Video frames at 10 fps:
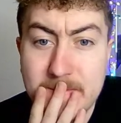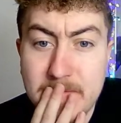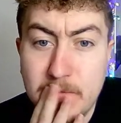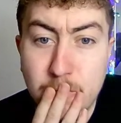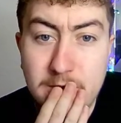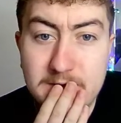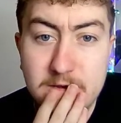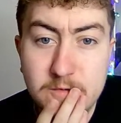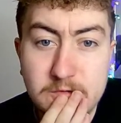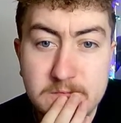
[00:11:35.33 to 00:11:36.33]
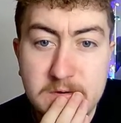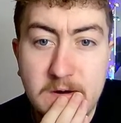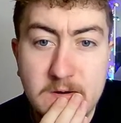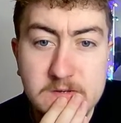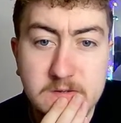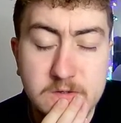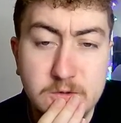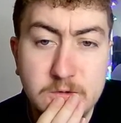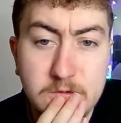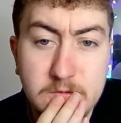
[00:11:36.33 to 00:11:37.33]
would I go double
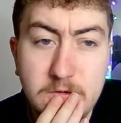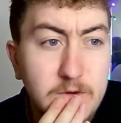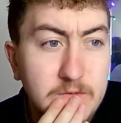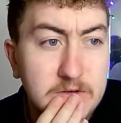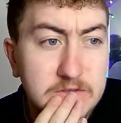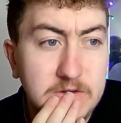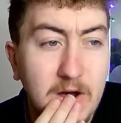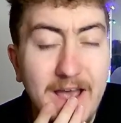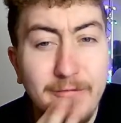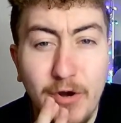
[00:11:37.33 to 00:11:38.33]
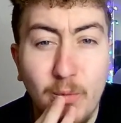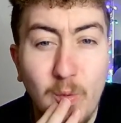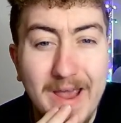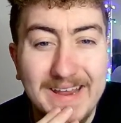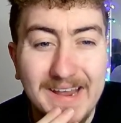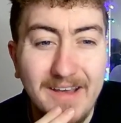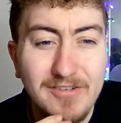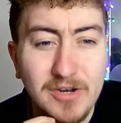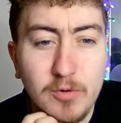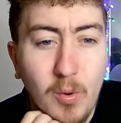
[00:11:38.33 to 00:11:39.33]
Arsenal? Who've Arsenal got? Everton away.
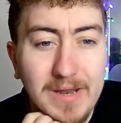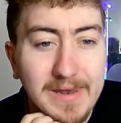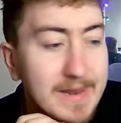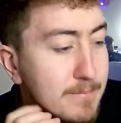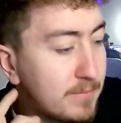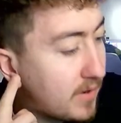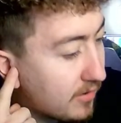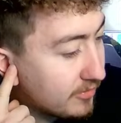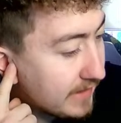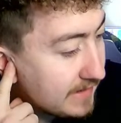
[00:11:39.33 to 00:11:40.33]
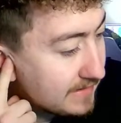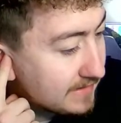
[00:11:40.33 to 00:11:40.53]
Everton are quite limp, aren't they?